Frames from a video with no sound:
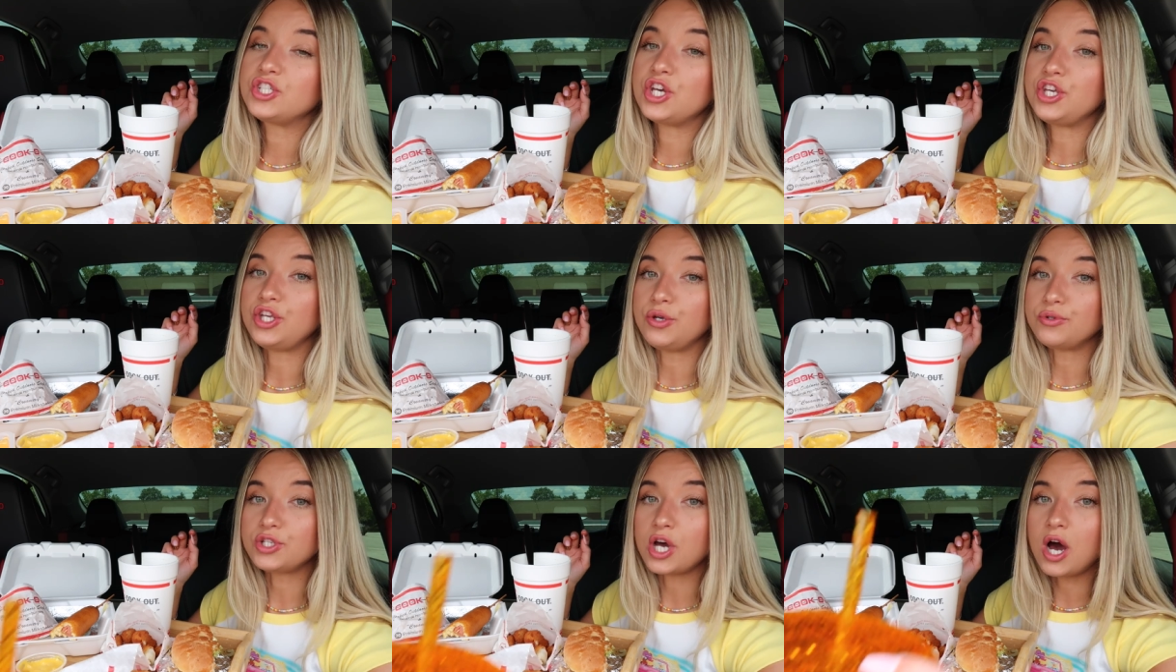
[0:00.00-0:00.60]
to
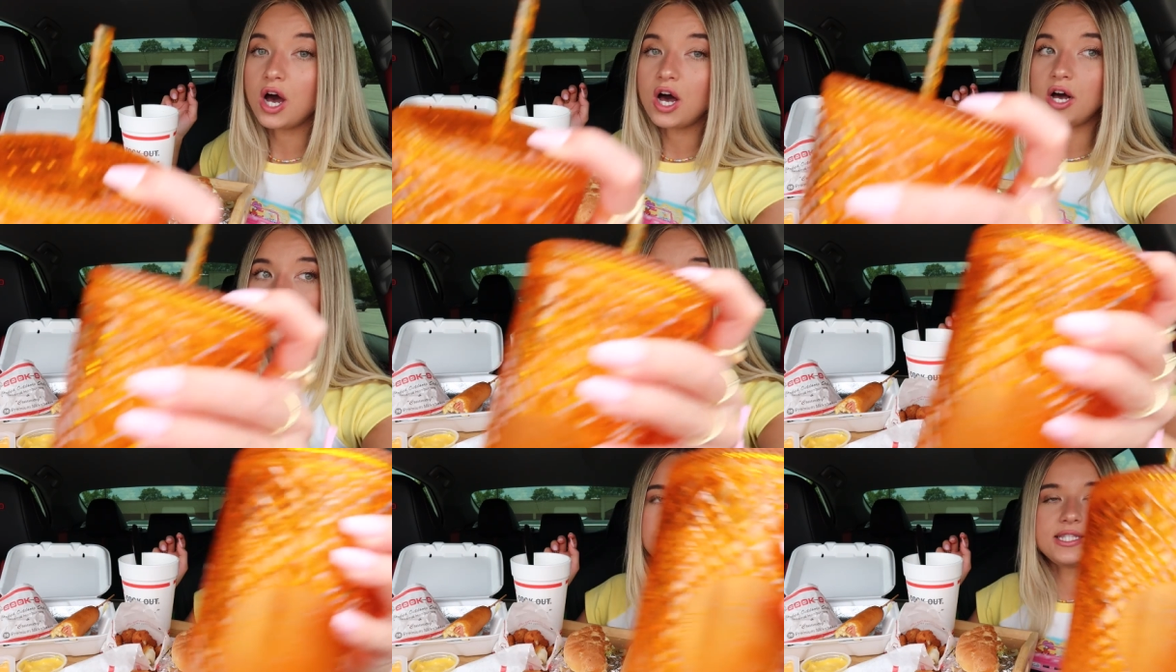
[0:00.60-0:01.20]
Utah
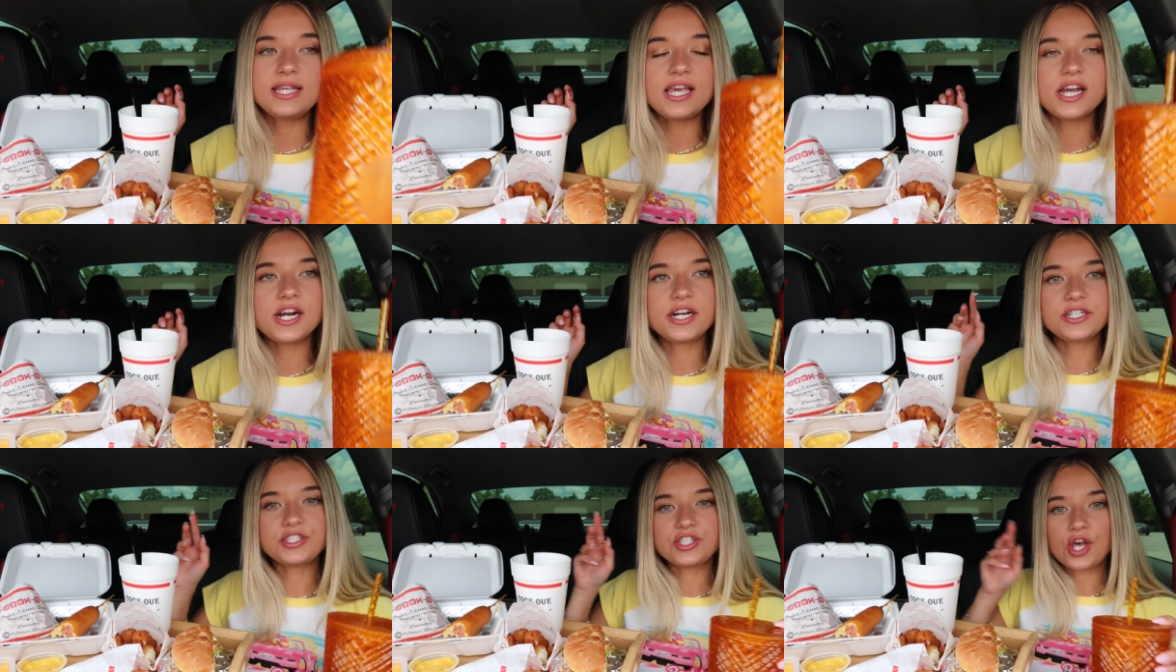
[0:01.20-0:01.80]
this
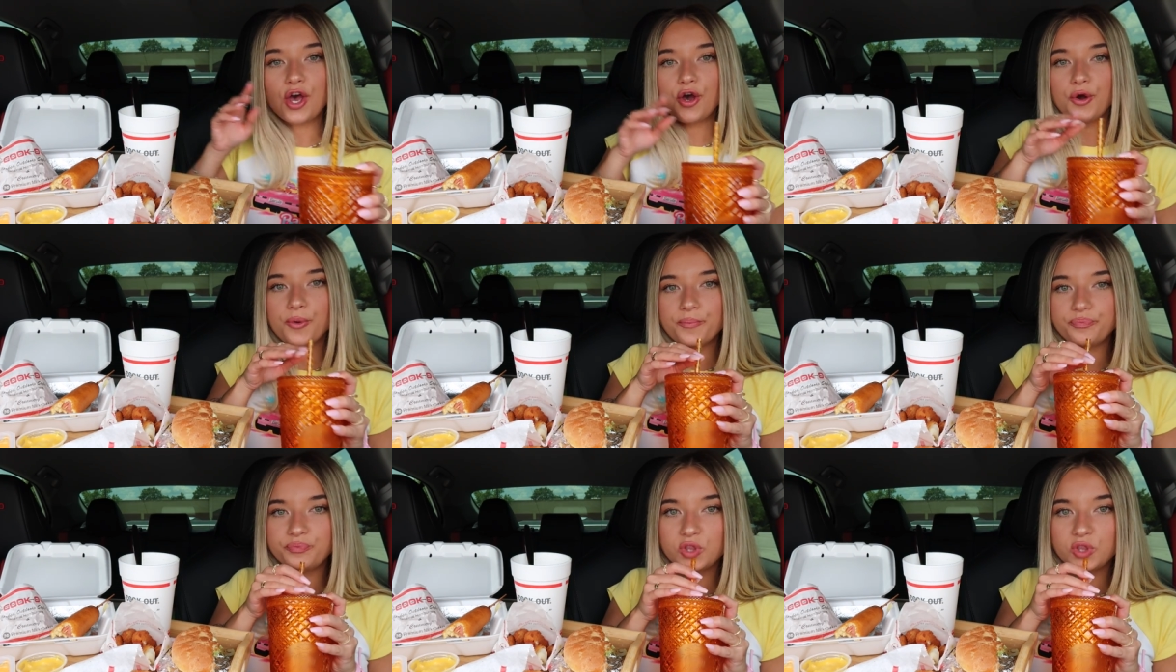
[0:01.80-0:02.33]
year, so